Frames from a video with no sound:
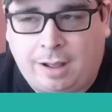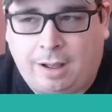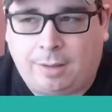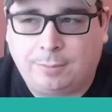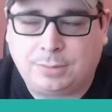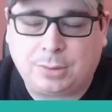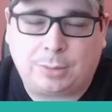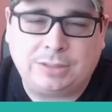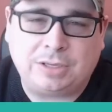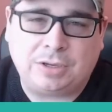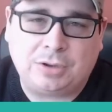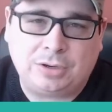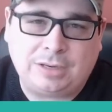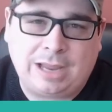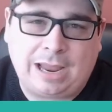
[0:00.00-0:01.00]
Um, so it's
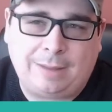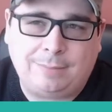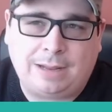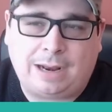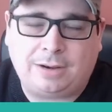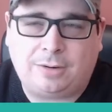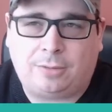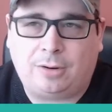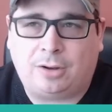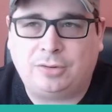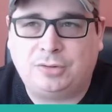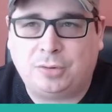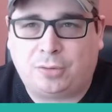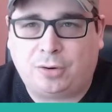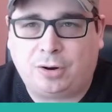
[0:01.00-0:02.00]
a good game that I don't
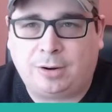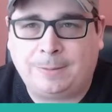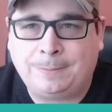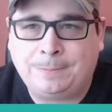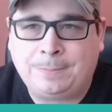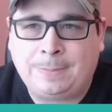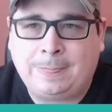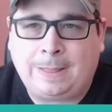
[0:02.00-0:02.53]
adore.